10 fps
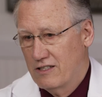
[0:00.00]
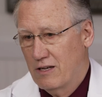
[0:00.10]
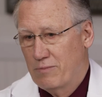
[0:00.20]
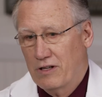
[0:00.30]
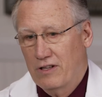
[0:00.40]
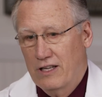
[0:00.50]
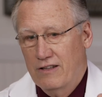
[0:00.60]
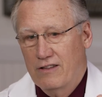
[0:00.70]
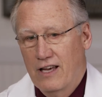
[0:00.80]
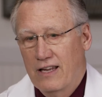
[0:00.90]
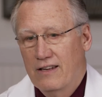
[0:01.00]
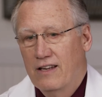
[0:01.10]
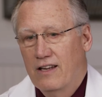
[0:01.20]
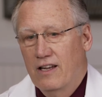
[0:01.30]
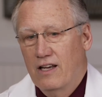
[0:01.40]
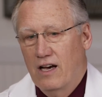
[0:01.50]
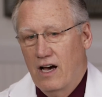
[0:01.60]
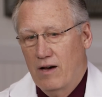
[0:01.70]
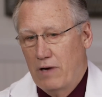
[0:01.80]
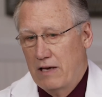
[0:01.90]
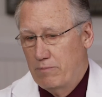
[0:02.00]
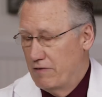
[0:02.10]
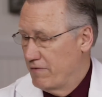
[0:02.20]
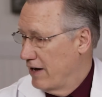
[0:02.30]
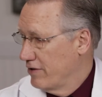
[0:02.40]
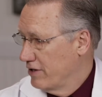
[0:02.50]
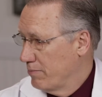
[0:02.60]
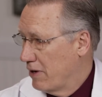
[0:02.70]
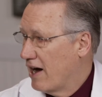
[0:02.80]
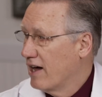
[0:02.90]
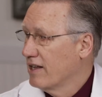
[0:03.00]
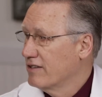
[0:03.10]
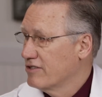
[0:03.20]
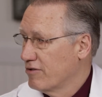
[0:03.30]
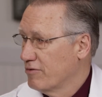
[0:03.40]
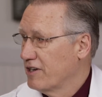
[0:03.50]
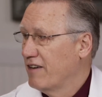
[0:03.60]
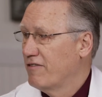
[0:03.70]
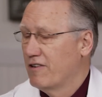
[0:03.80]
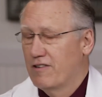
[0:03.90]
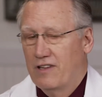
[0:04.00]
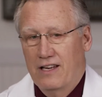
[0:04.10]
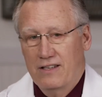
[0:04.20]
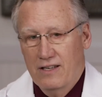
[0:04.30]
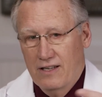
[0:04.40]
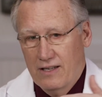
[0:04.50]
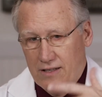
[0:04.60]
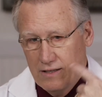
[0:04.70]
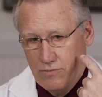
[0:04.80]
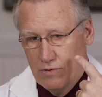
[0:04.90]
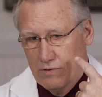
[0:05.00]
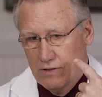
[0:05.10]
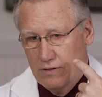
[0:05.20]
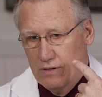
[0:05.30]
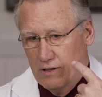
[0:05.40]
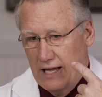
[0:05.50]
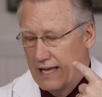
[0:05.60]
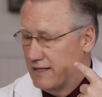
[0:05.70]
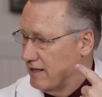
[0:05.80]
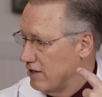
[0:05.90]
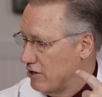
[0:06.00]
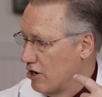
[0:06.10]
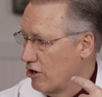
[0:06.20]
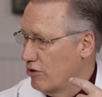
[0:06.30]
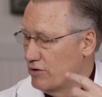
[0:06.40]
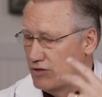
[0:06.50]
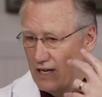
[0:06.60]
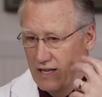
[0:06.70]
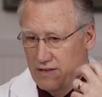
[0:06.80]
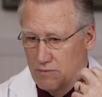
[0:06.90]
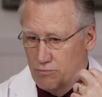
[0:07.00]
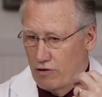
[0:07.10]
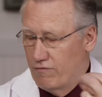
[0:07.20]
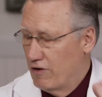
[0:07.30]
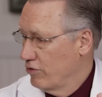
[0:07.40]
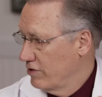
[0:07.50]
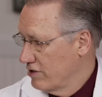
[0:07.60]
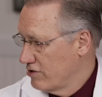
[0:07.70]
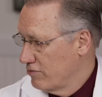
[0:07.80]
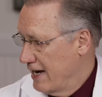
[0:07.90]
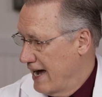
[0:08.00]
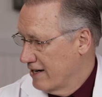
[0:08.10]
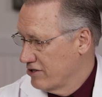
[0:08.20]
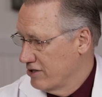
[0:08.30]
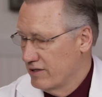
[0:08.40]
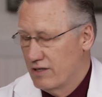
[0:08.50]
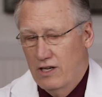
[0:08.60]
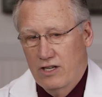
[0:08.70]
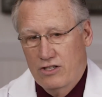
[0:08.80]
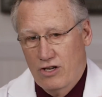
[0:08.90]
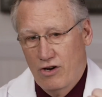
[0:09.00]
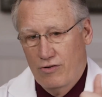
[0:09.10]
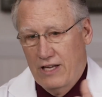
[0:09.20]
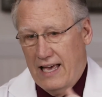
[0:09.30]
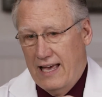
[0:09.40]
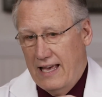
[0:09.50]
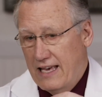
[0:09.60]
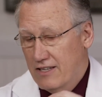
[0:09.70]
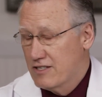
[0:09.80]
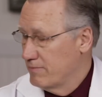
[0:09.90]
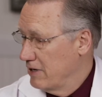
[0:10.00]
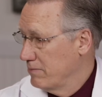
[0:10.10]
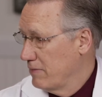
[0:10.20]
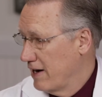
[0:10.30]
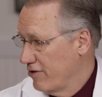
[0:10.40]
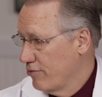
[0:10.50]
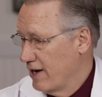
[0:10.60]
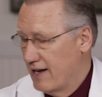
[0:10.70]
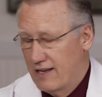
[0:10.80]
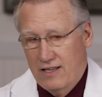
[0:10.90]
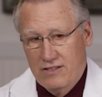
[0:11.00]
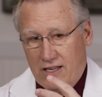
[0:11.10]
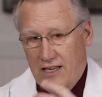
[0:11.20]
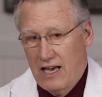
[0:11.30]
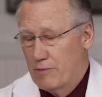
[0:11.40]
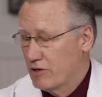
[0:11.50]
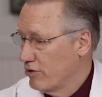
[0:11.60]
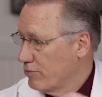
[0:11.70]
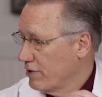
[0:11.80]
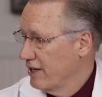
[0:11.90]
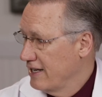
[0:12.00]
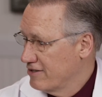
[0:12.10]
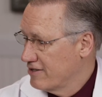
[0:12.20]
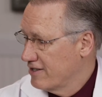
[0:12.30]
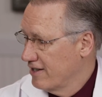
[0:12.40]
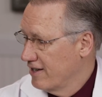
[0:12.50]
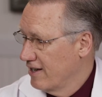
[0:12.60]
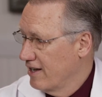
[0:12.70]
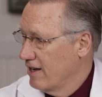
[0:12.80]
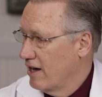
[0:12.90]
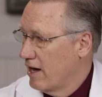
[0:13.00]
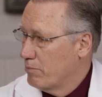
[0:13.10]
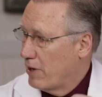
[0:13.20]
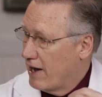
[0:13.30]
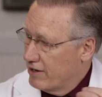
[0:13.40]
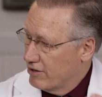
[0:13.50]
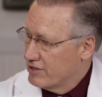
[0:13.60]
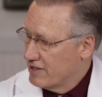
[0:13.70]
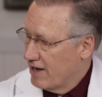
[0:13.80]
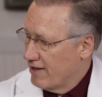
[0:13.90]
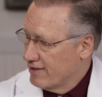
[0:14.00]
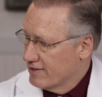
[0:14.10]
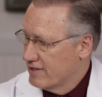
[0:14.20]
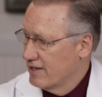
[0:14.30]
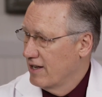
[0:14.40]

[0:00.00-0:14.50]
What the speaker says: typically that might be found in the pollens or whatever that land in the nose and then provoke this reaction. So the histamine, by the way, is a chemical released by your cells